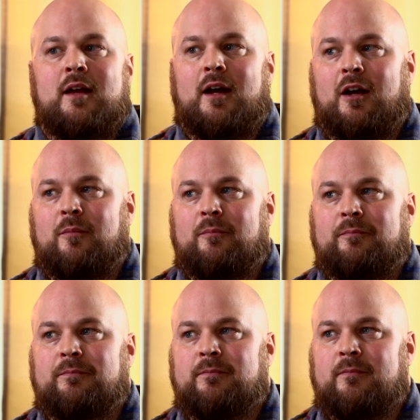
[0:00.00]

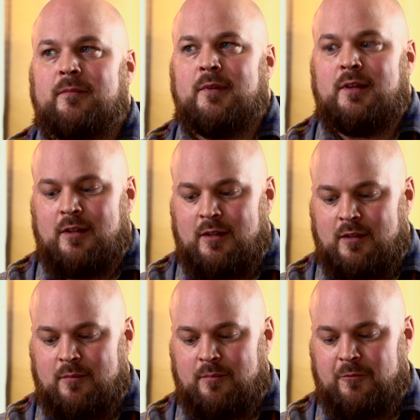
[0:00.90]

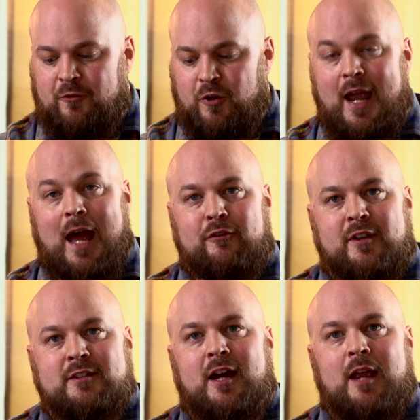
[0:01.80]
half
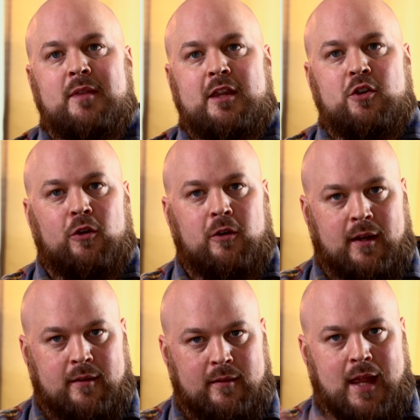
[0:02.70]
the time that you
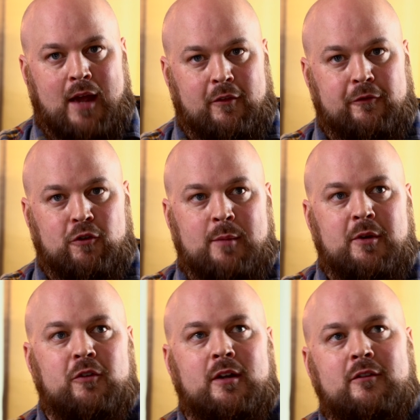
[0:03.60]
have a frame
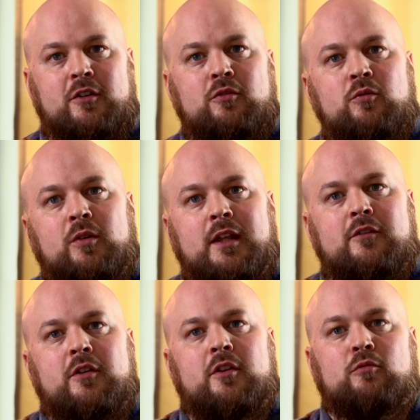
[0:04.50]
in front of you, will
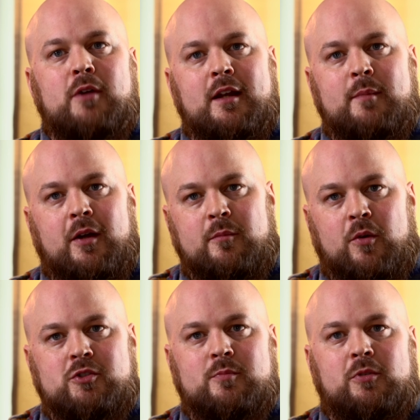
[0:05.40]
give you the right amount of
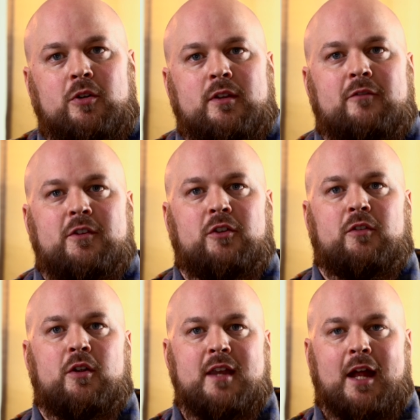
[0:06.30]
motion blur that feels
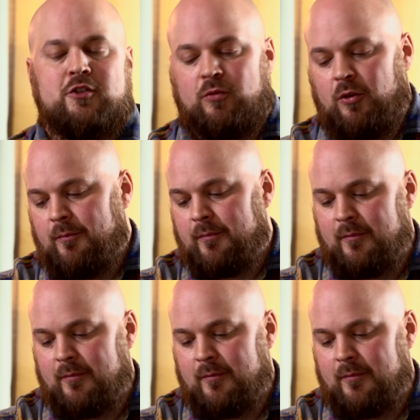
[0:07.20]
very natural.